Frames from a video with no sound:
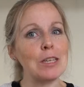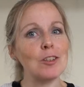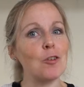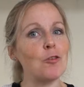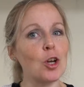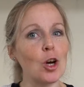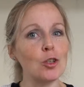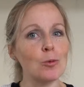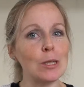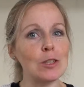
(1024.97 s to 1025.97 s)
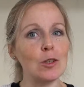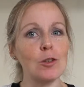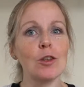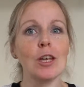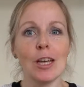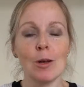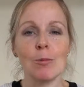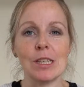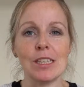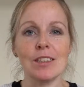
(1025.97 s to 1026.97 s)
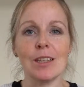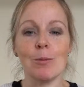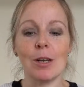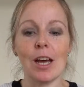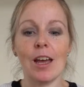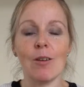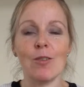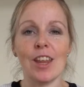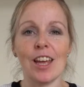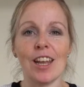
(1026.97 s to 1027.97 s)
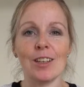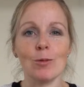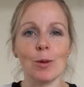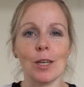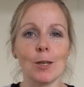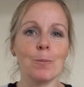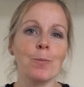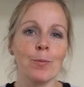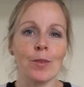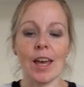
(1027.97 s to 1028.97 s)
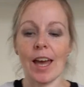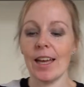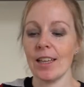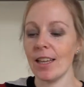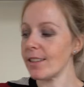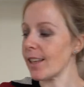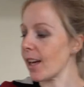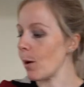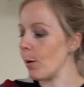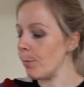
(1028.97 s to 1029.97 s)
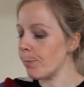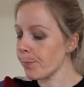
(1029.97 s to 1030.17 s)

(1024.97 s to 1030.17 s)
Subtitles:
So if you've got a sweet tooth, please keep an eye out for that next week. Okay, let's get going.